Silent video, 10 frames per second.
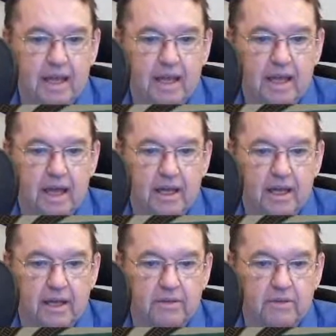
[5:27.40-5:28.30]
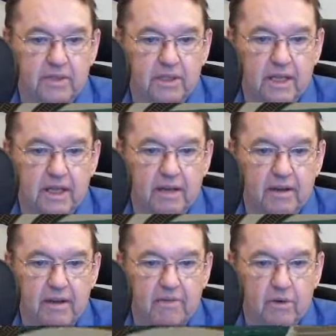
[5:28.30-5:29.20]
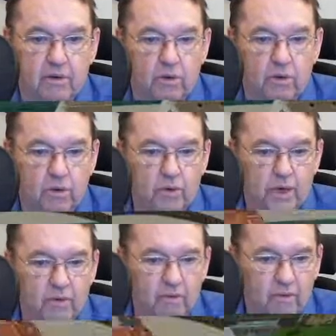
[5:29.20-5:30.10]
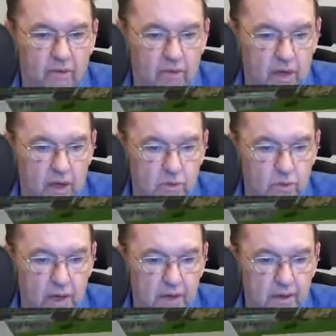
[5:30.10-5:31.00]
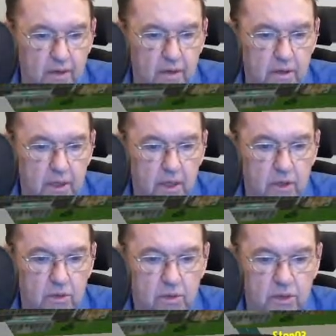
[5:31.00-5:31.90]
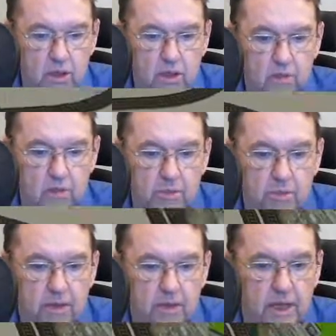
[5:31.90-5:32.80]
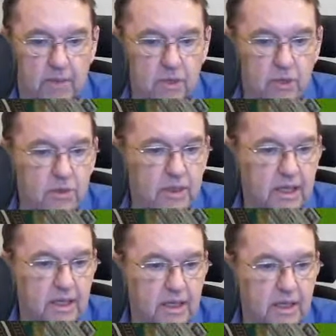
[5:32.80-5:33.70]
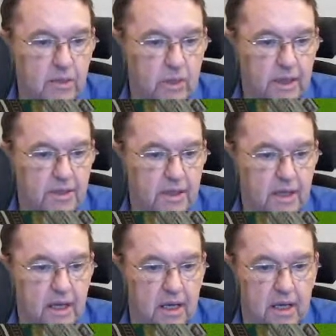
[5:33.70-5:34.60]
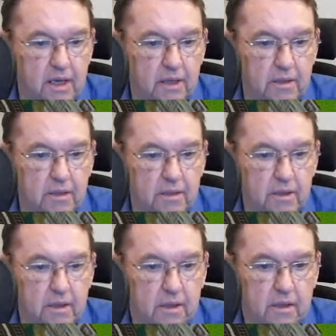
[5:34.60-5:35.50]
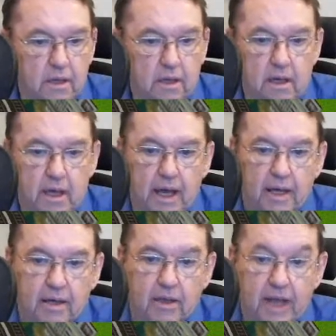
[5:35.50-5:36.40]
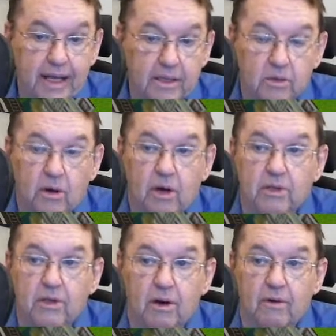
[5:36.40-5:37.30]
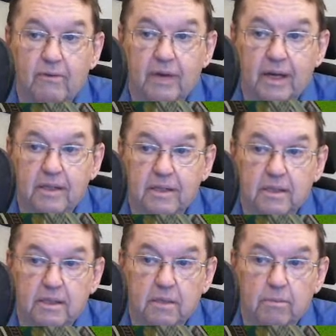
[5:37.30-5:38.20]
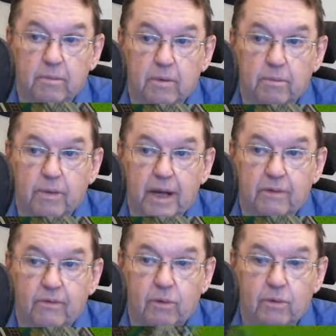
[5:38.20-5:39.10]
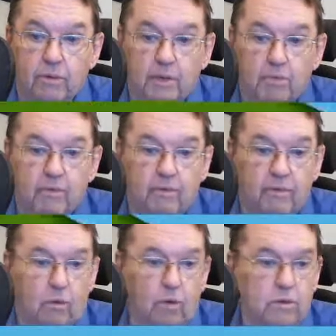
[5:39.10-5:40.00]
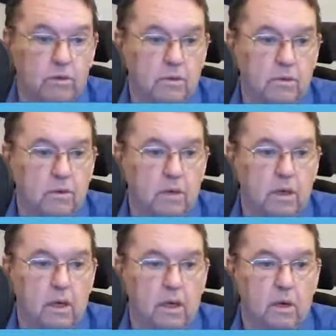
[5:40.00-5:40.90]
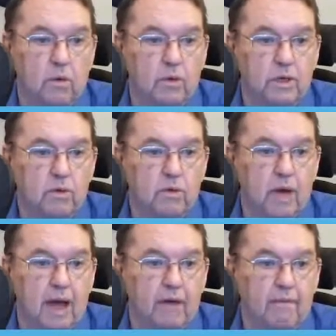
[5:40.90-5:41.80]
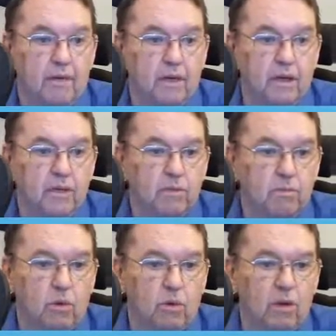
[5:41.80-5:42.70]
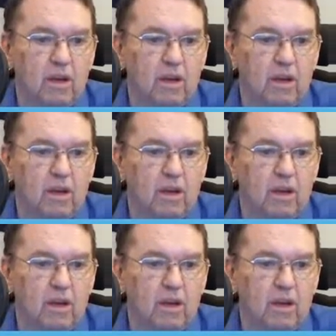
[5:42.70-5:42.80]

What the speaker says: Hey, I see I have already got one to start with, because I'm using these ones here. And thanks to RTR Fans platform number 4, we do have a small,